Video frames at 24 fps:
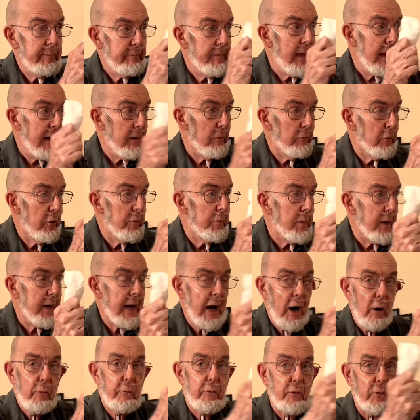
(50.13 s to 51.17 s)
it would be
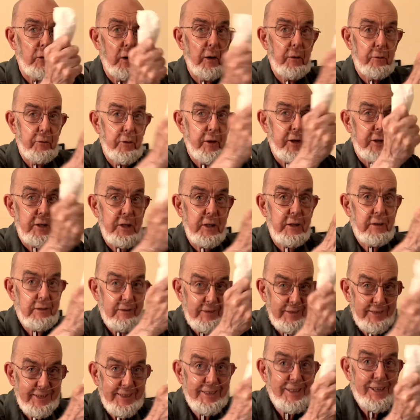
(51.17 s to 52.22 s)
helpful if this
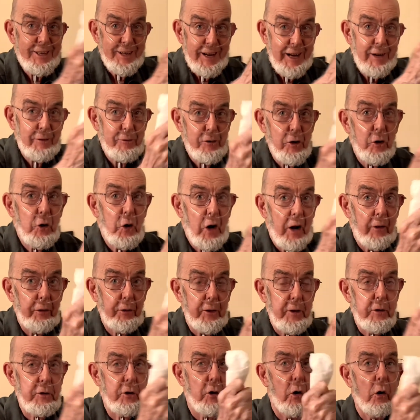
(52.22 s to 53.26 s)
if you got
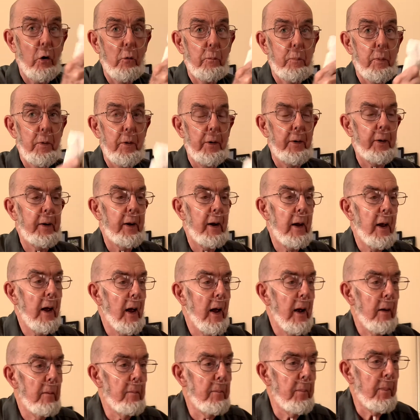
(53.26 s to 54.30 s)
this opened.
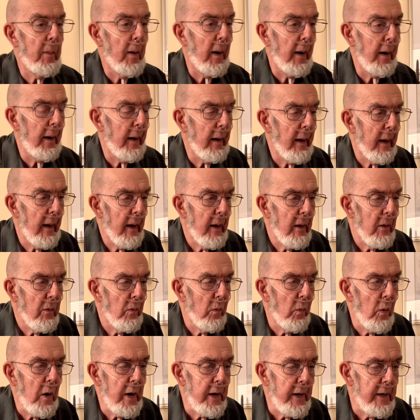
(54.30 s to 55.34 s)
But
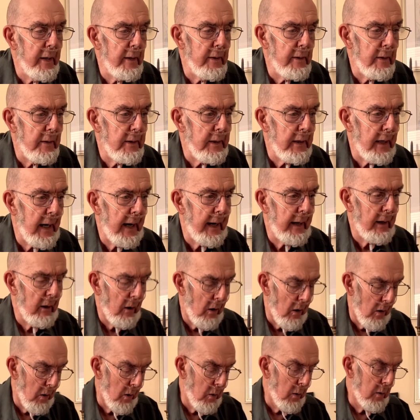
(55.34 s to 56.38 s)
we didn't say,
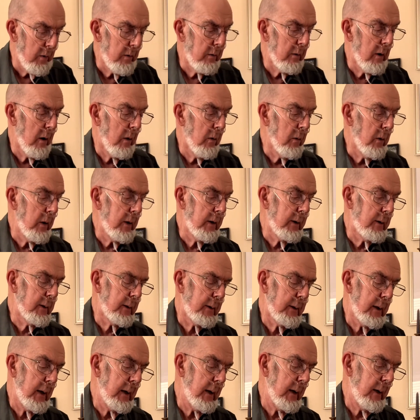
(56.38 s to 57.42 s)
oh, you know,
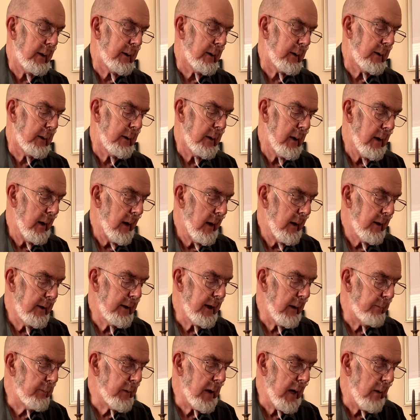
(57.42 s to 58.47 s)
it's it's
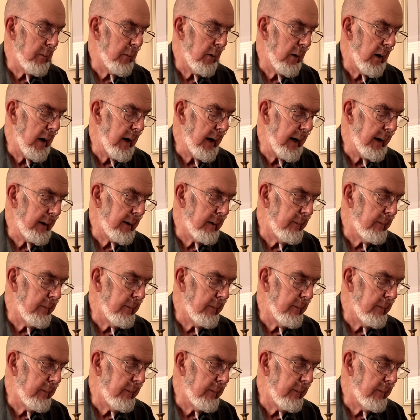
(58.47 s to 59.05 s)
September 8